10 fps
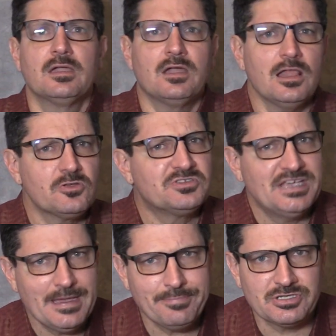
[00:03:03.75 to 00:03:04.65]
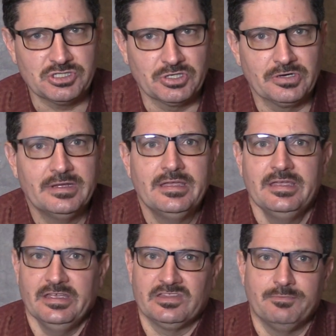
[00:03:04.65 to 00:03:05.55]
Color temperature
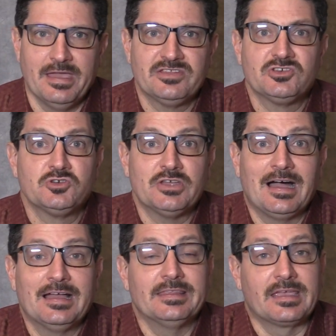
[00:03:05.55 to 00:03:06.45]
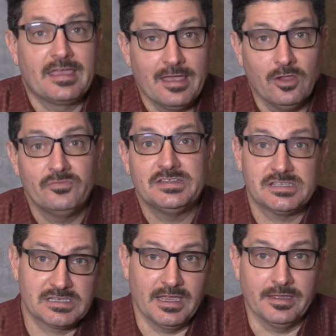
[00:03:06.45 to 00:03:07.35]
is measured on the Kelvin
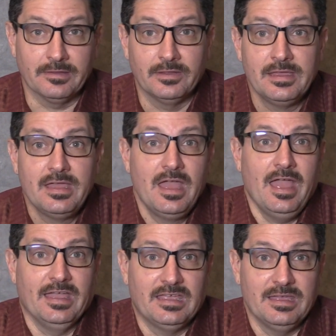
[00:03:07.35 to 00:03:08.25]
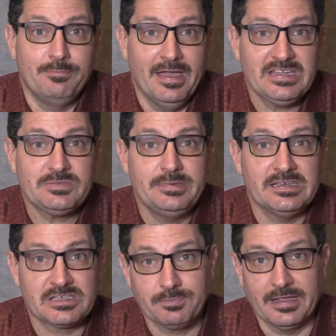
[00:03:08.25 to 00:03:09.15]
scale and can best be
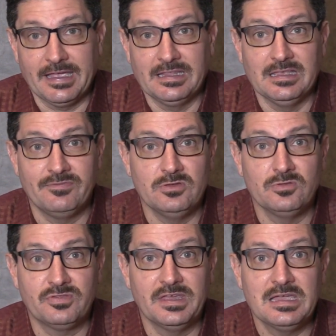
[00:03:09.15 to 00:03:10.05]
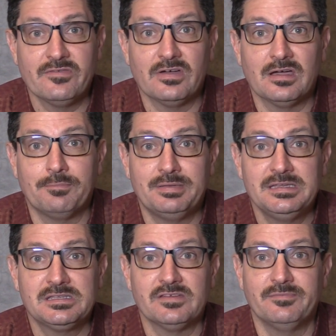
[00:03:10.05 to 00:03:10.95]
explained if you think of a
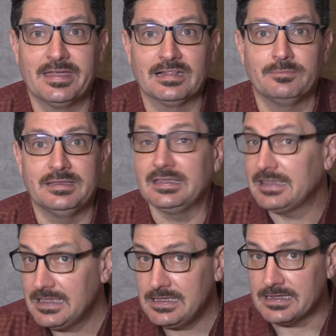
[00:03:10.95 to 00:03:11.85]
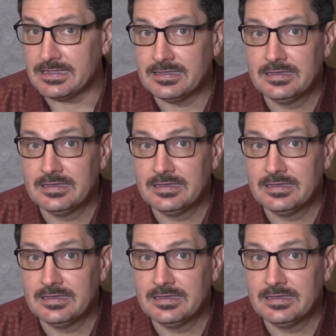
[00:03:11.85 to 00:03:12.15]
piece of metal being heated.